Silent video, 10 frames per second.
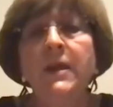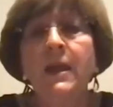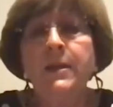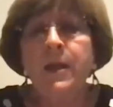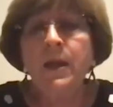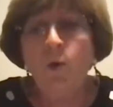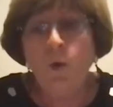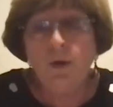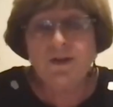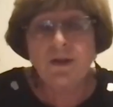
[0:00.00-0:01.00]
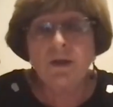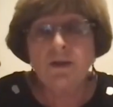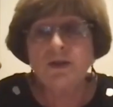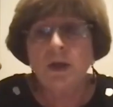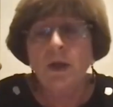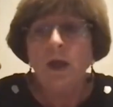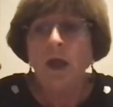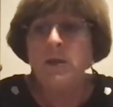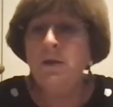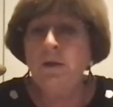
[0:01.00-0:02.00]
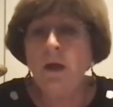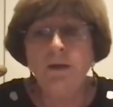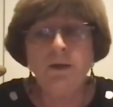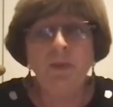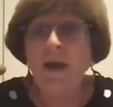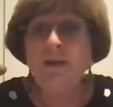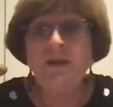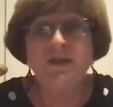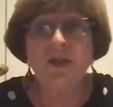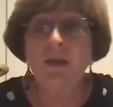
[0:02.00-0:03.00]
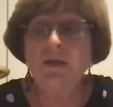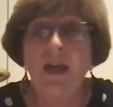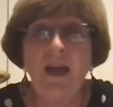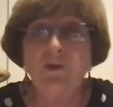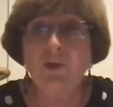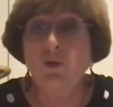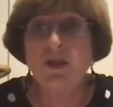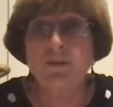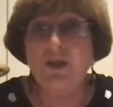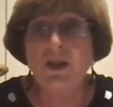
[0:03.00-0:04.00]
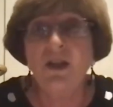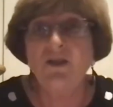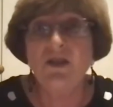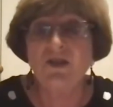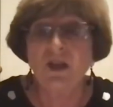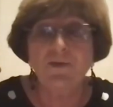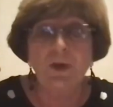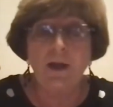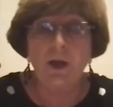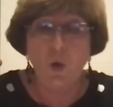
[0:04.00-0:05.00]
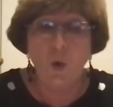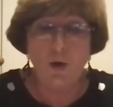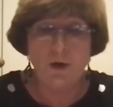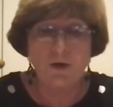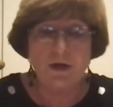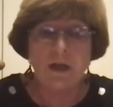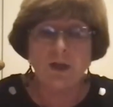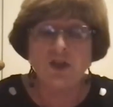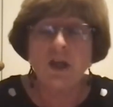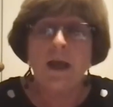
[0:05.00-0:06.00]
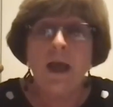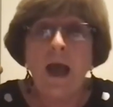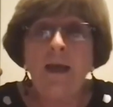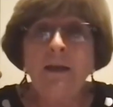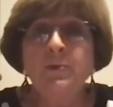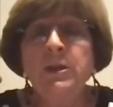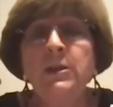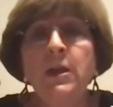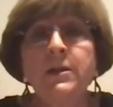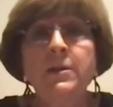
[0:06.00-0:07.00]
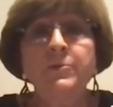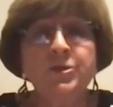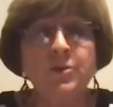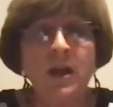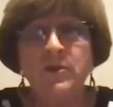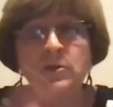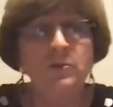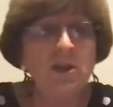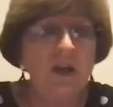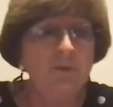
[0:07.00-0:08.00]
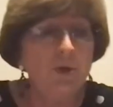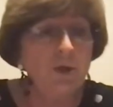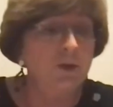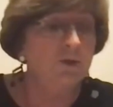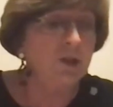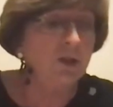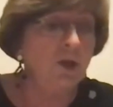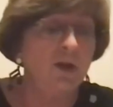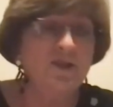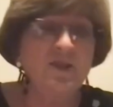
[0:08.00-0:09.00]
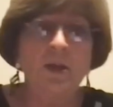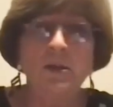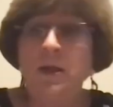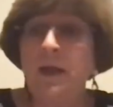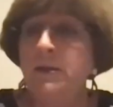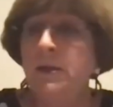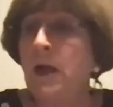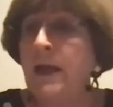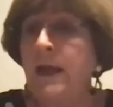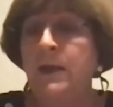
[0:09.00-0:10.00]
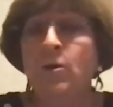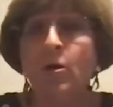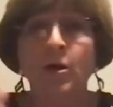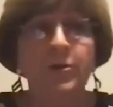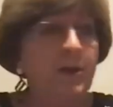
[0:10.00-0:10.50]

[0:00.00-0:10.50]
candy cane horses. And, you know, you, you buy these things after Christmas. You can get these things for like a quarter each. I got really lucky and was driving through the neighborhood, and there was a yard sale, and the guy had all